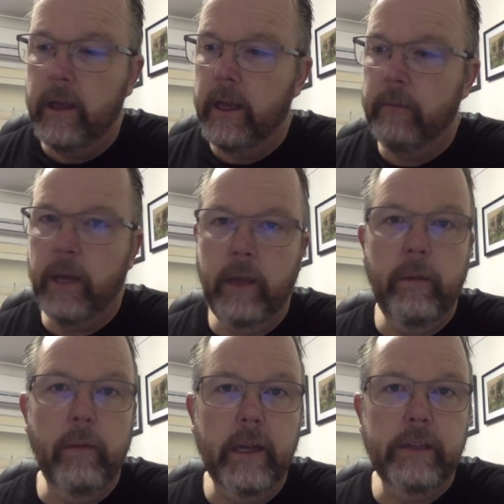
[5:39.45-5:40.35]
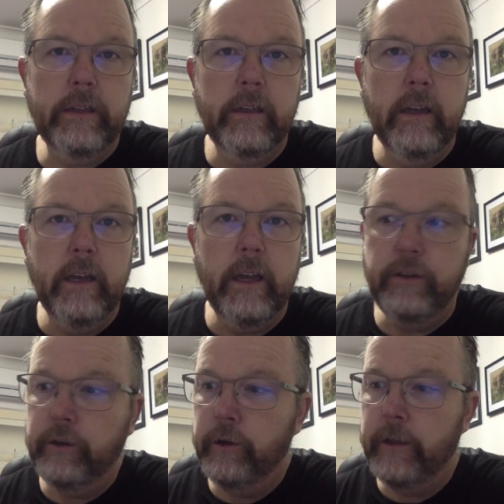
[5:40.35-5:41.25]
And may you be blessed as
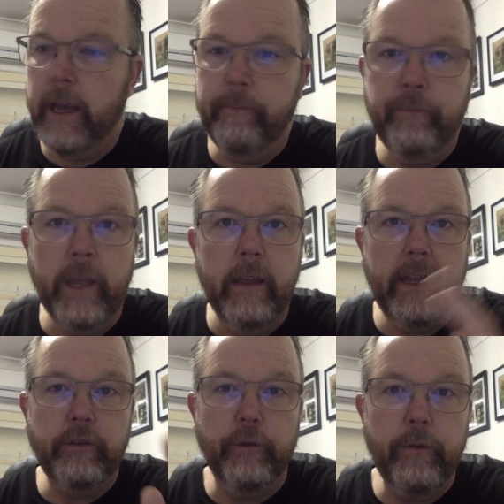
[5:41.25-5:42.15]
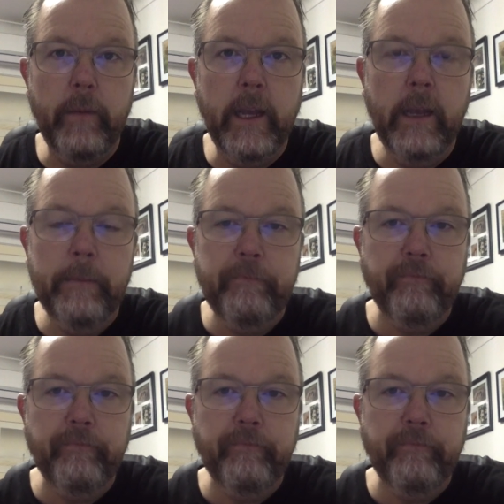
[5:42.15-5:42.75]
you do that. That's all from me.